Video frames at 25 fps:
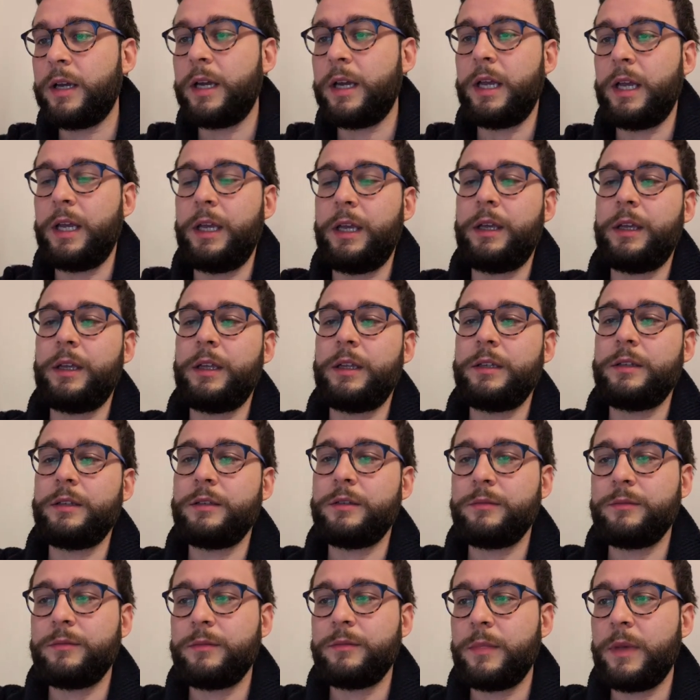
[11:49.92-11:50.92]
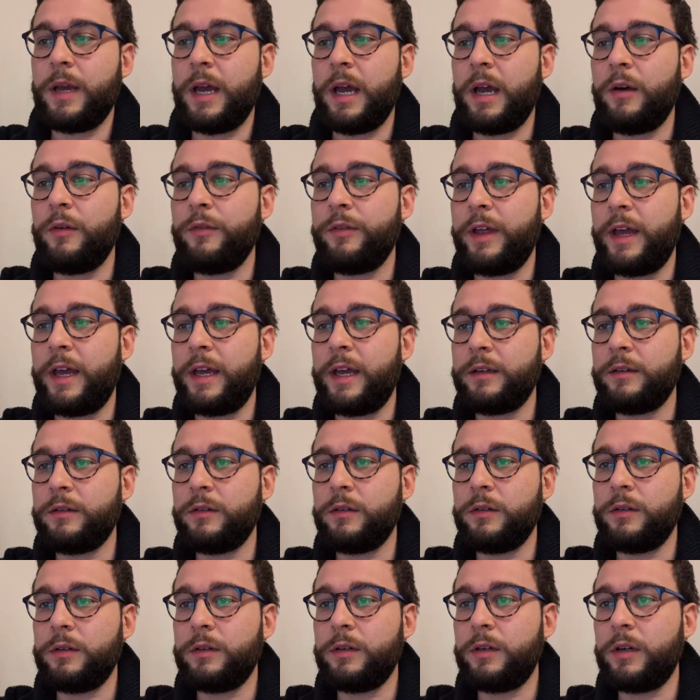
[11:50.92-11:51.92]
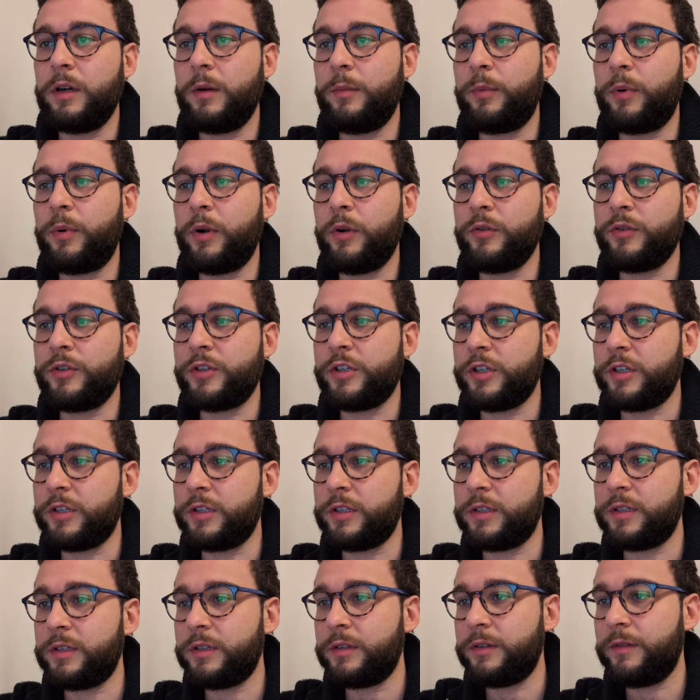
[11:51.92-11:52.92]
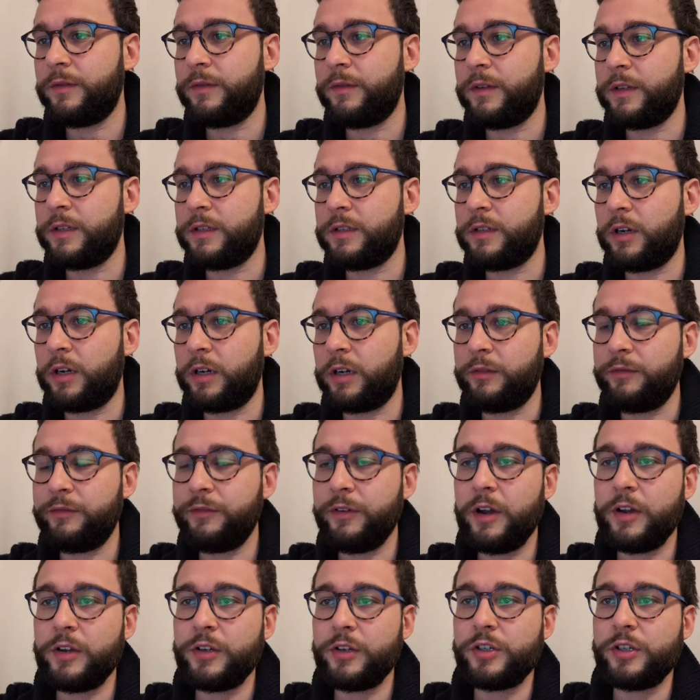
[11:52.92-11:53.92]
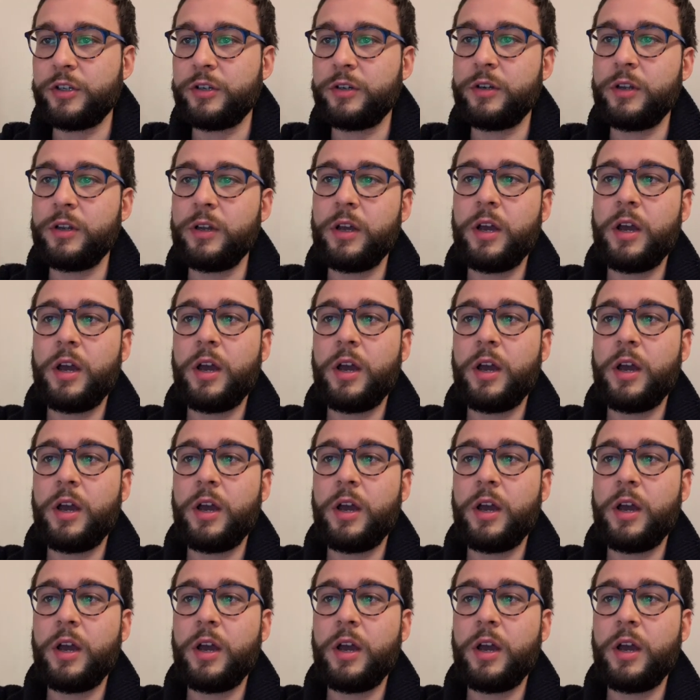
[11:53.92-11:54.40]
and how that approaches this target function